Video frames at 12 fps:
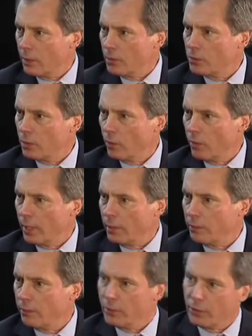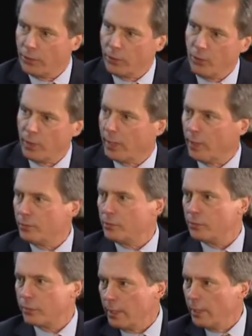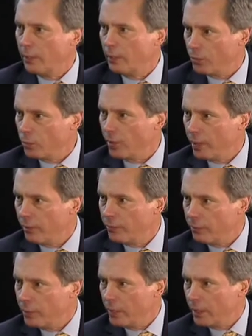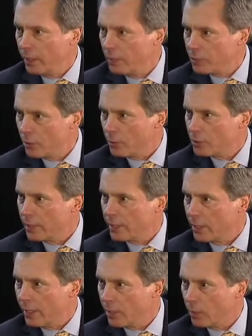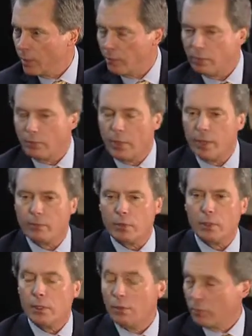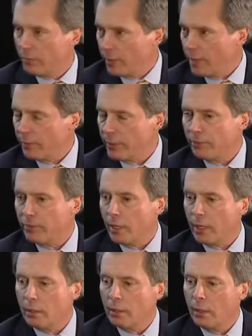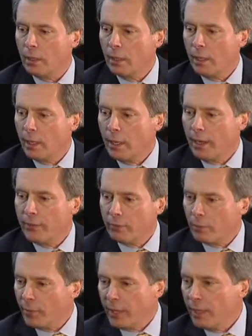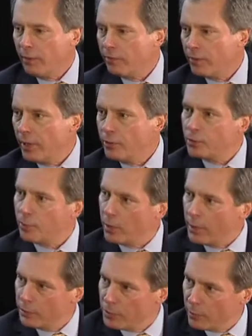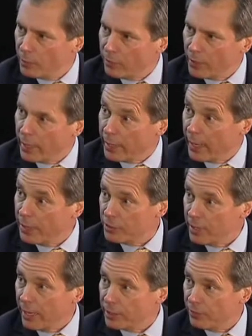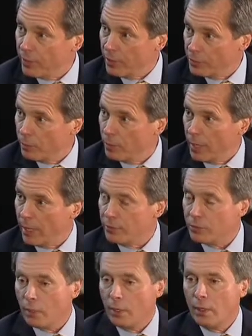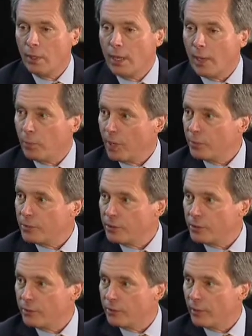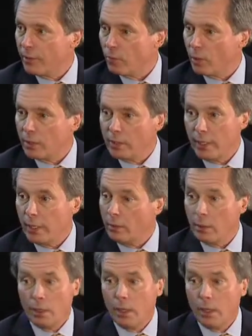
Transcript: so that the two becomes 10 or 12 billion. It's almost like an equity revolving fund. And the remaining funds, plus some of our gas tax funds and bonds, our Proposition 14,